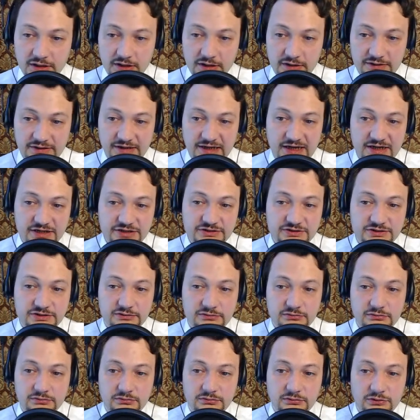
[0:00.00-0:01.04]
Next,
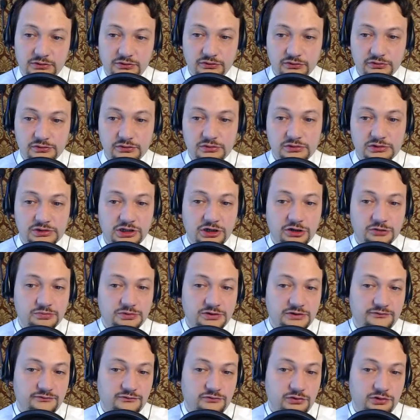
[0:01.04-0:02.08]
Google Cloud
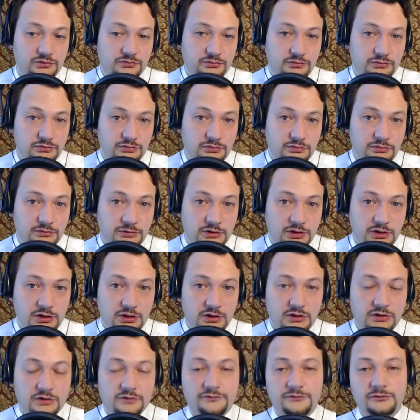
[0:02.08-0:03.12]
Platform.
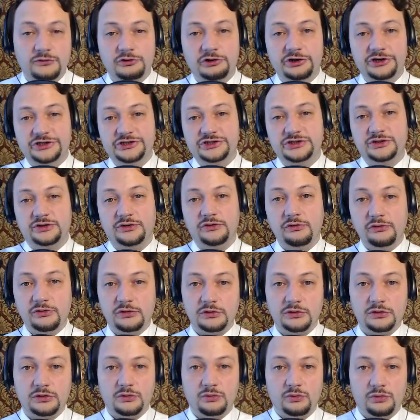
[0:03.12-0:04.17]
Of course,
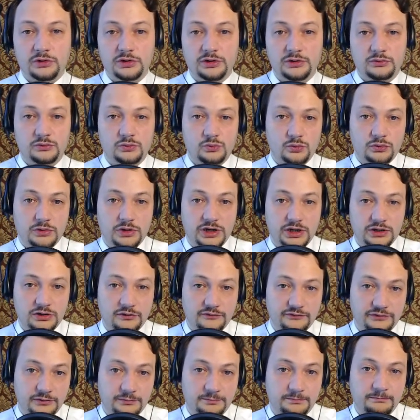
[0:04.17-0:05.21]
Google one
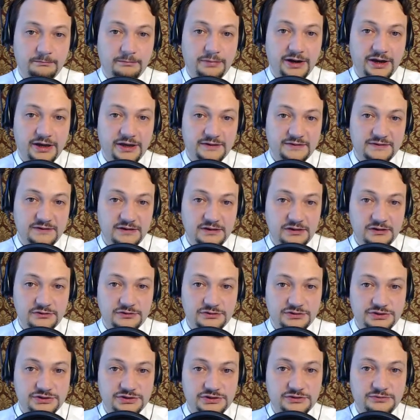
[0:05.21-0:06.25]
of the
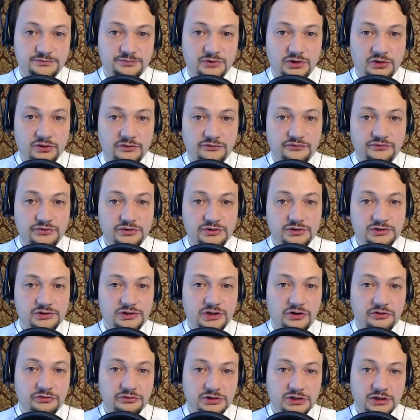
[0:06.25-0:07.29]
pioneers of the
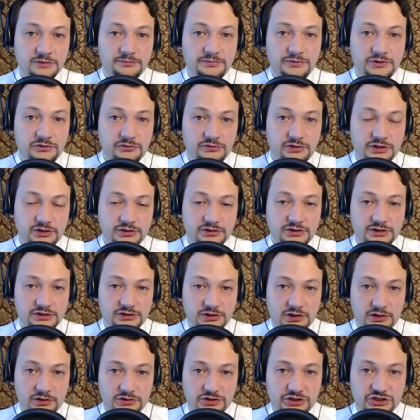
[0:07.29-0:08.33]
cloud computing
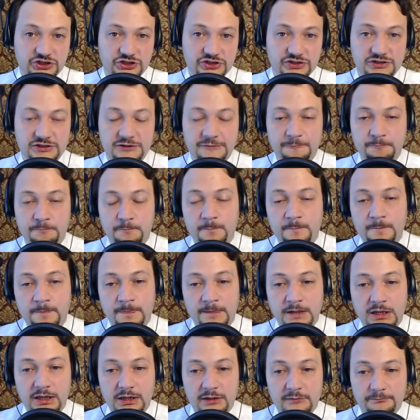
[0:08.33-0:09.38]
technologies,
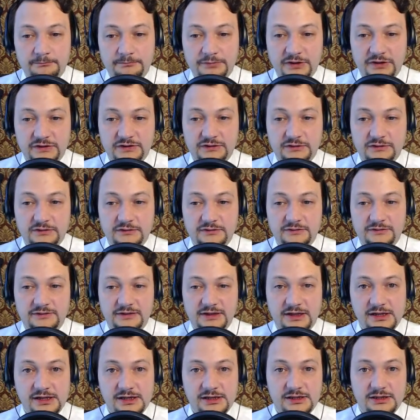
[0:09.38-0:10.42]
but
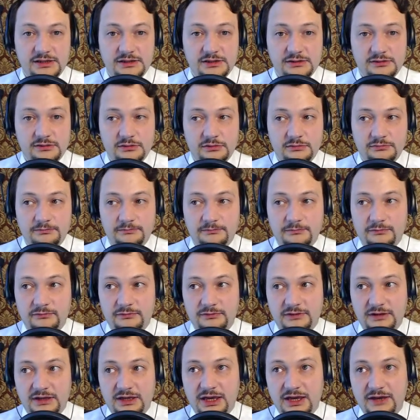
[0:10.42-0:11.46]
they
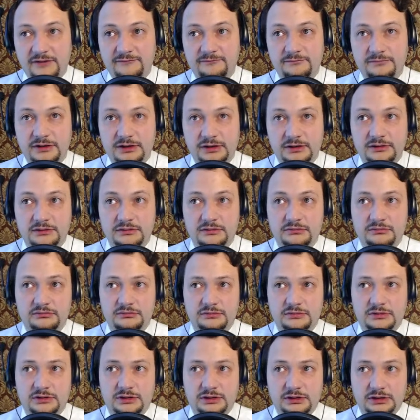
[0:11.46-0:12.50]
have been
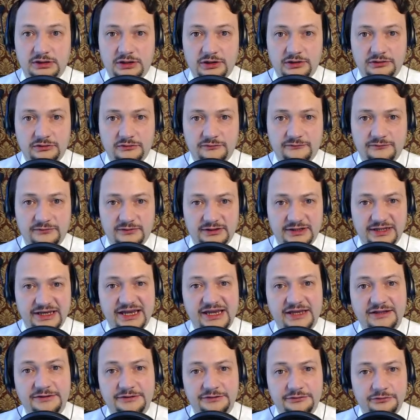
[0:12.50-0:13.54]
a lot of
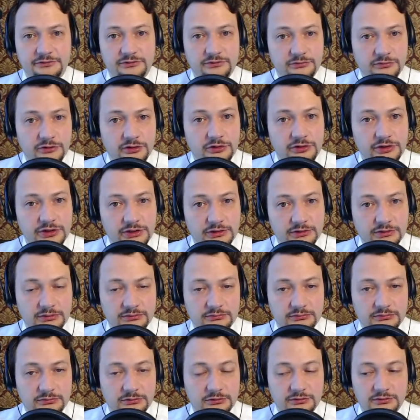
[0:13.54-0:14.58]
late to the market.
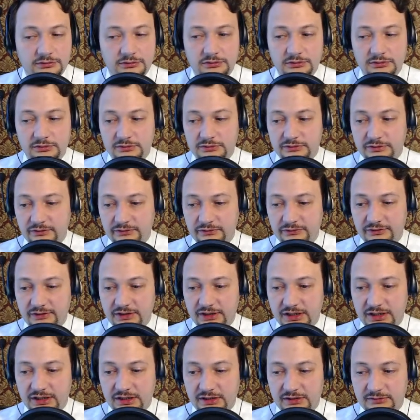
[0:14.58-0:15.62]

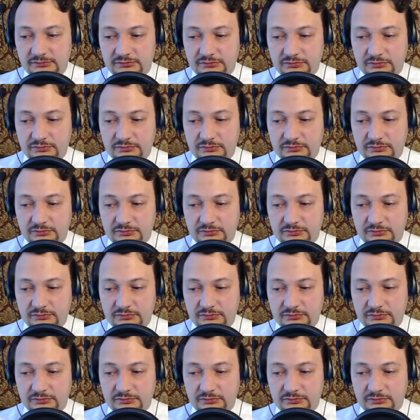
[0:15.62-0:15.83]
They